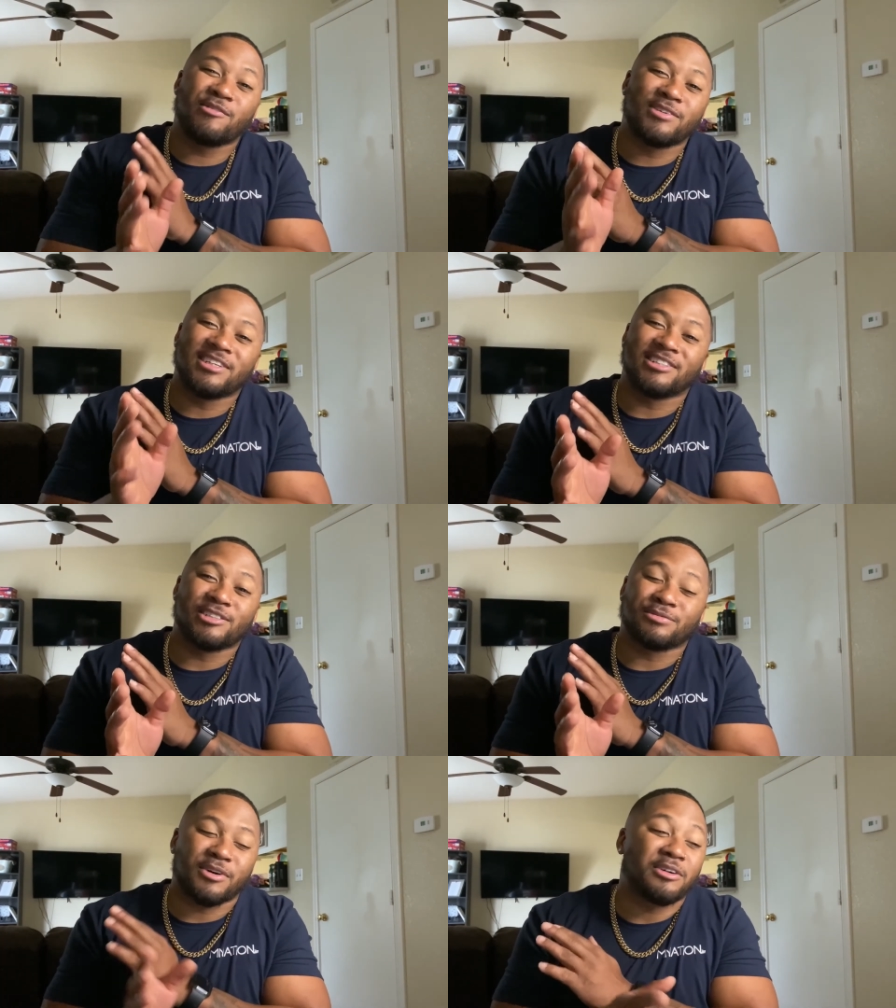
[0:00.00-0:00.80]
really
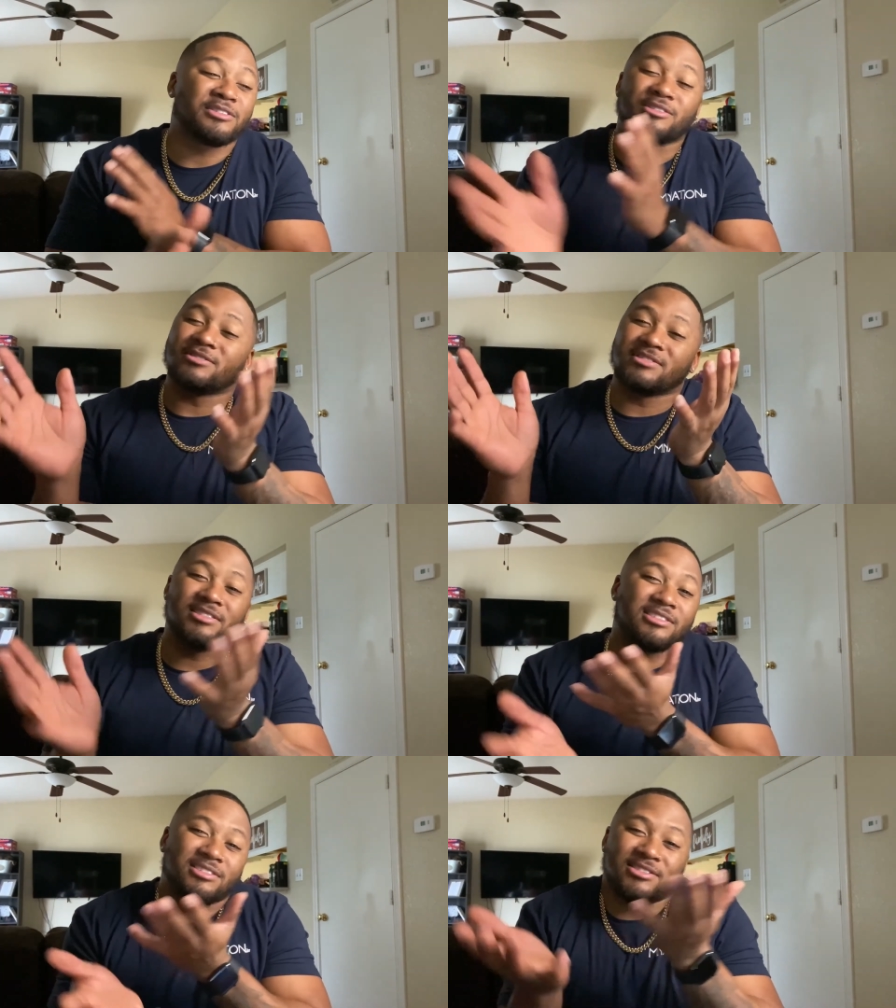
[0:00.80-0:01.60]
his fault. The,
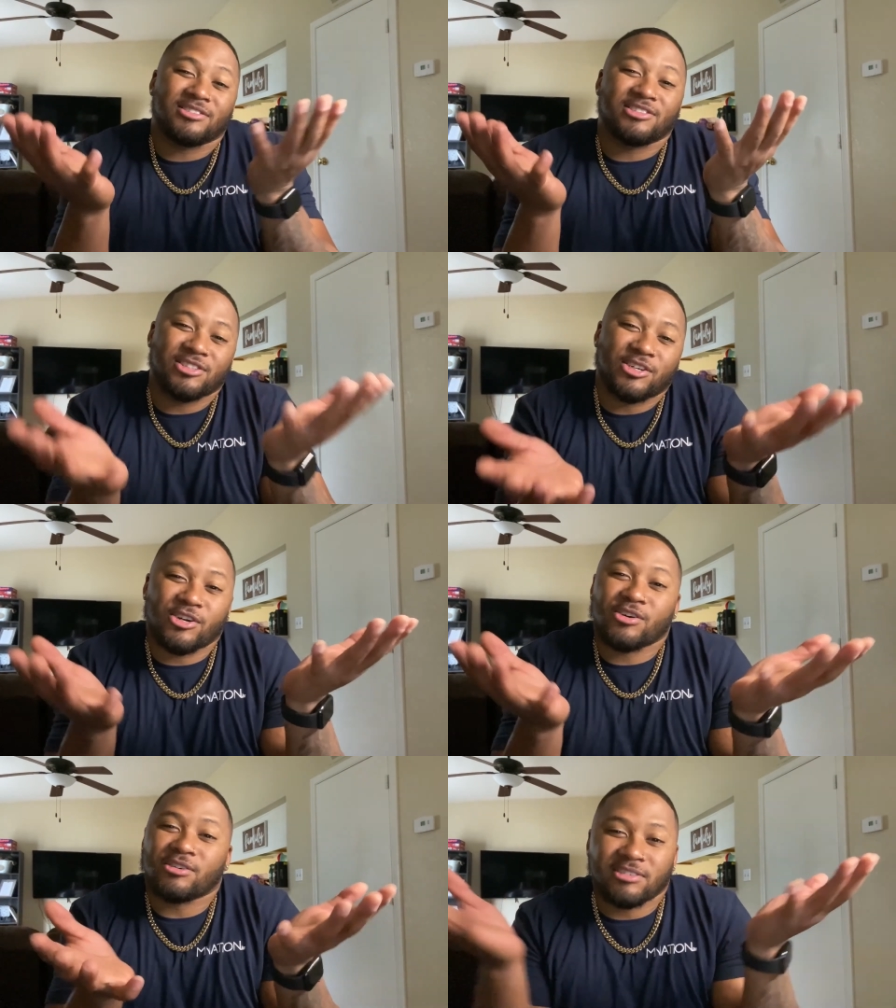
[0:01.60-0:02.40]
your
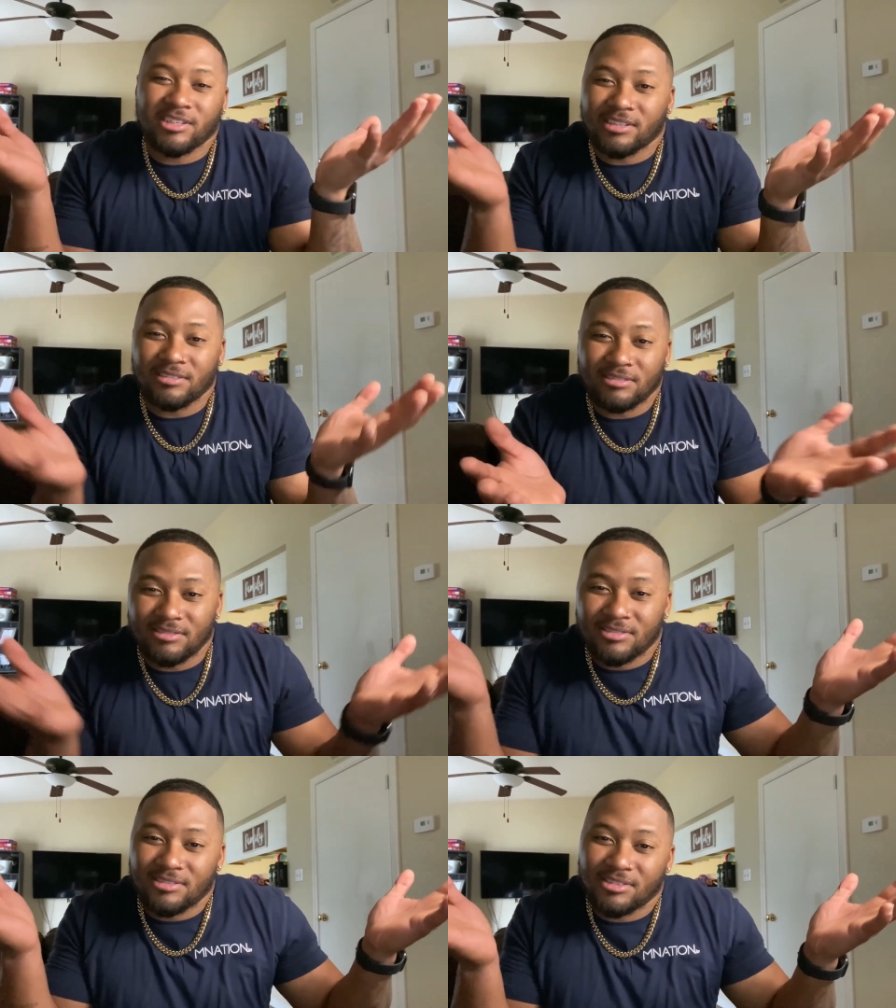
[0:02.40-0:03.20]
girl,
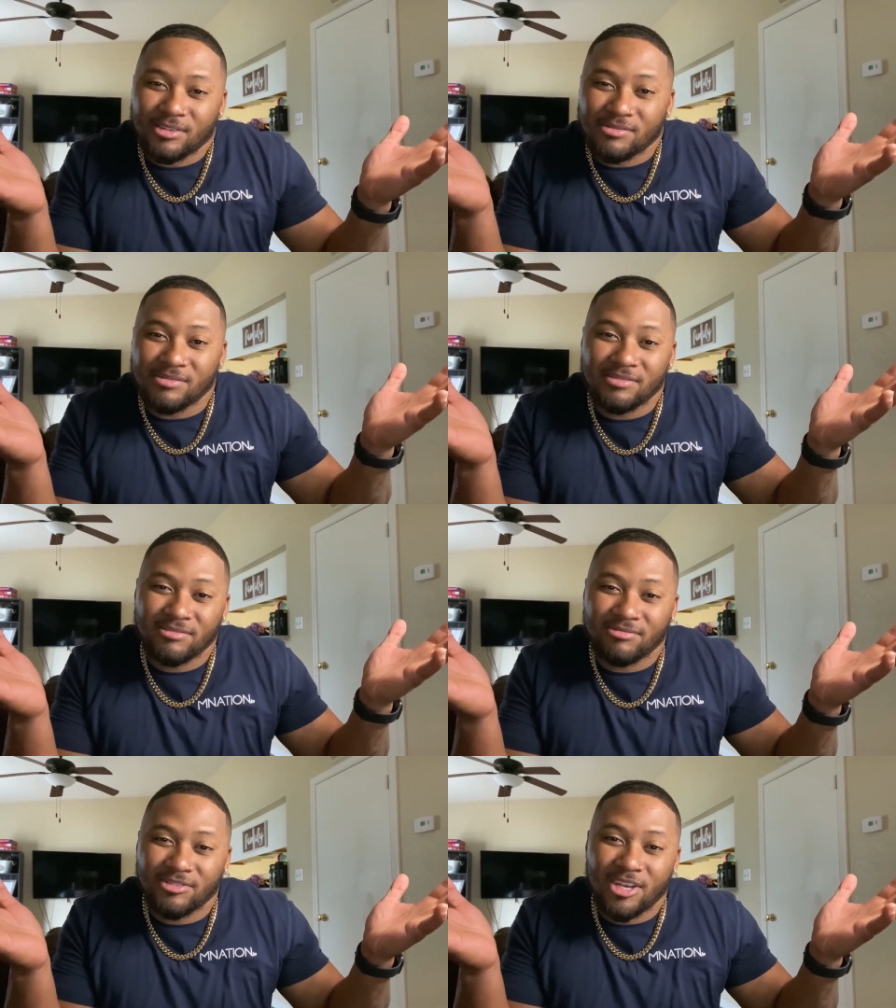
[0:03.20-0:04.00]
you know,
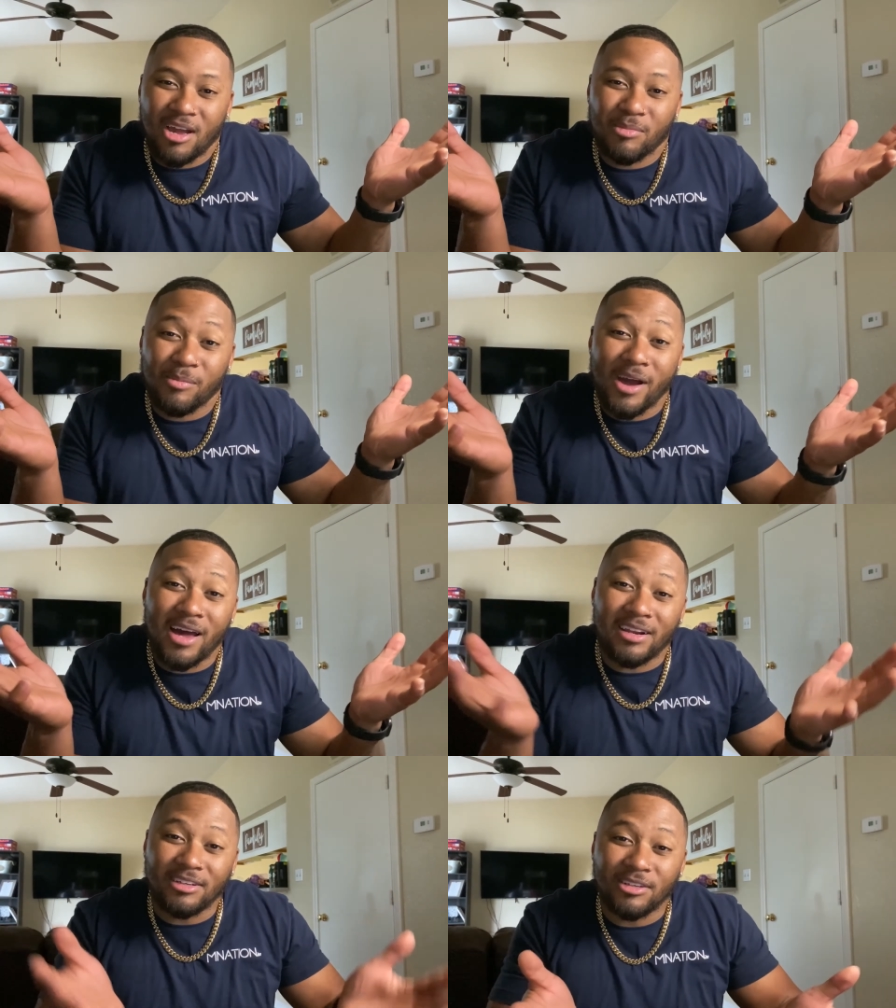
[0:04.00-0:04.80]
you can't be
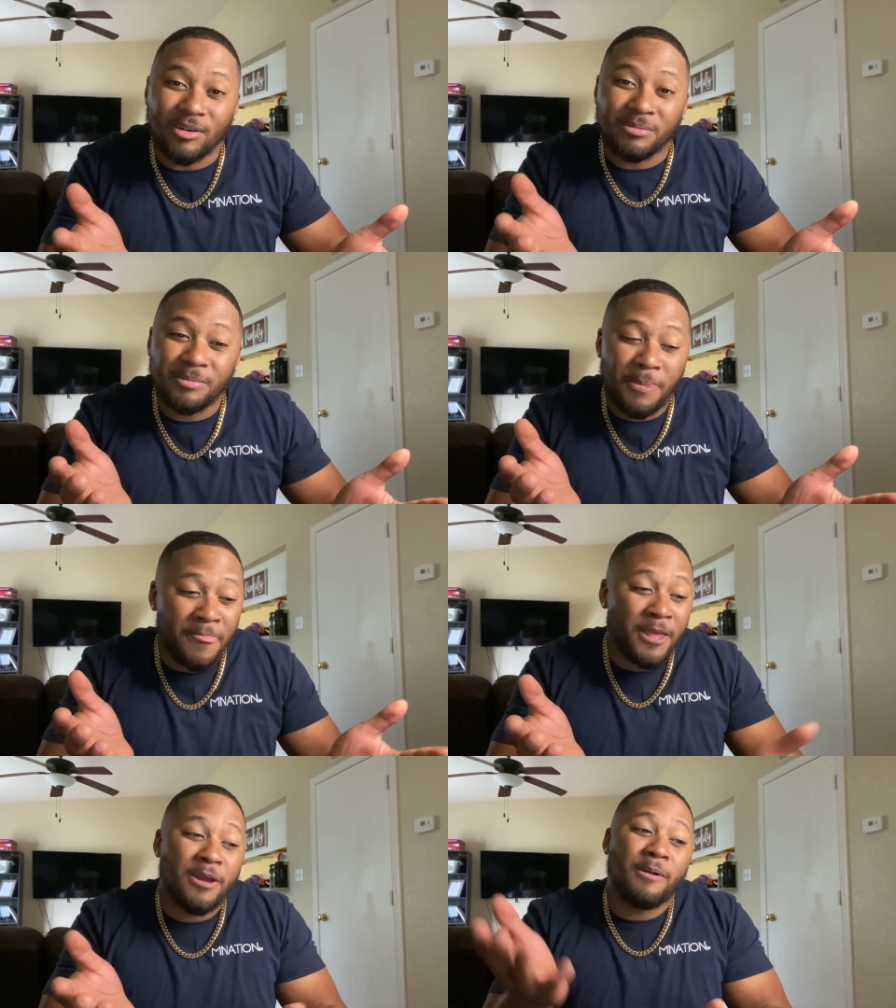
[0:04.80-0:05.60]
mad at him.
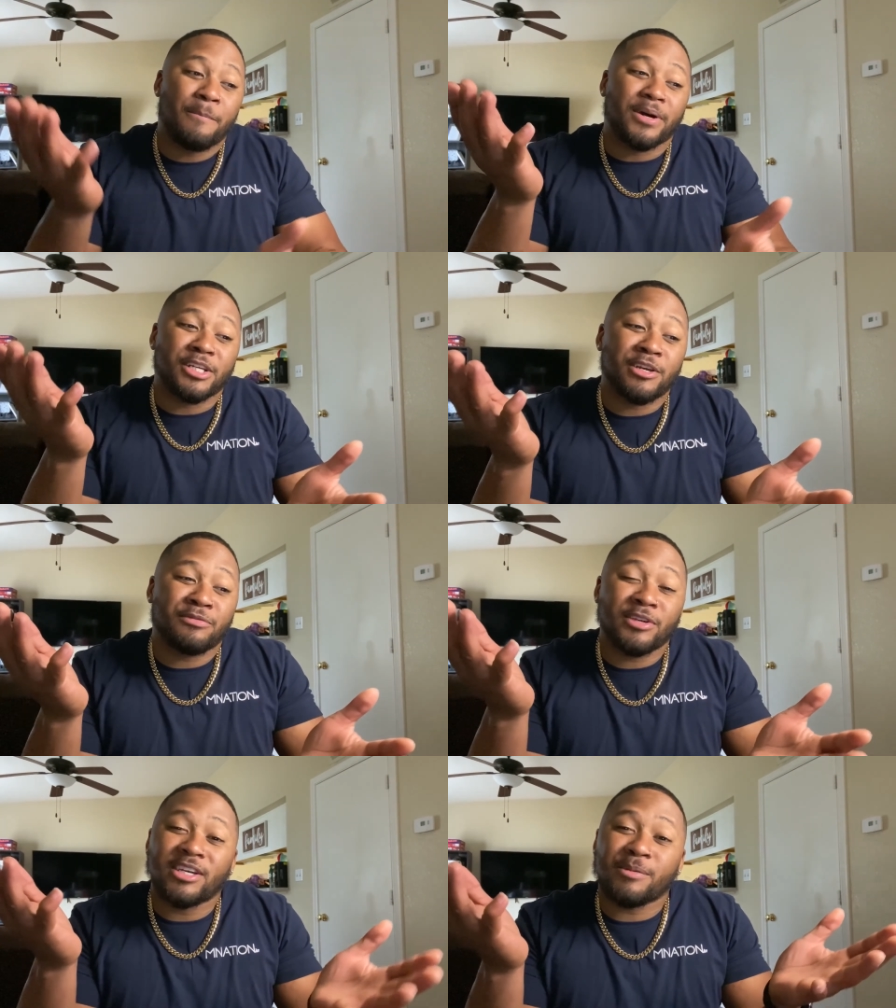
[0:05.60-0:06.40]
But
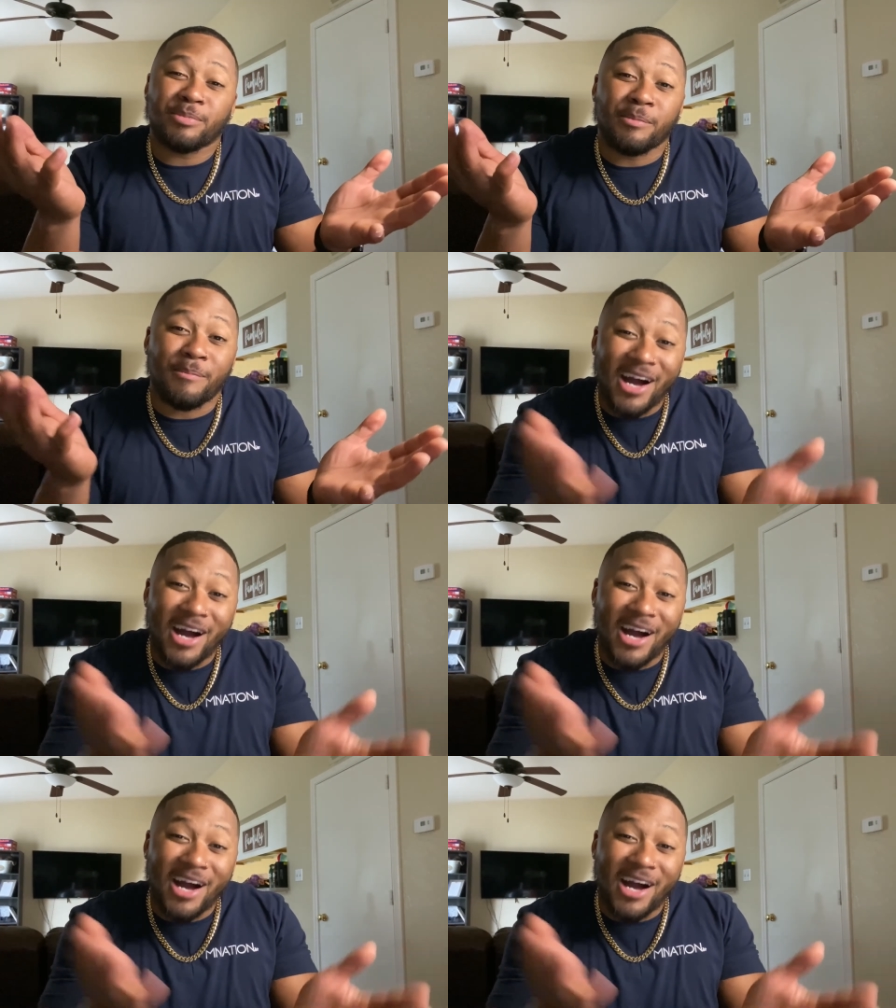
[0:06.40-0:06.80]
if he up in my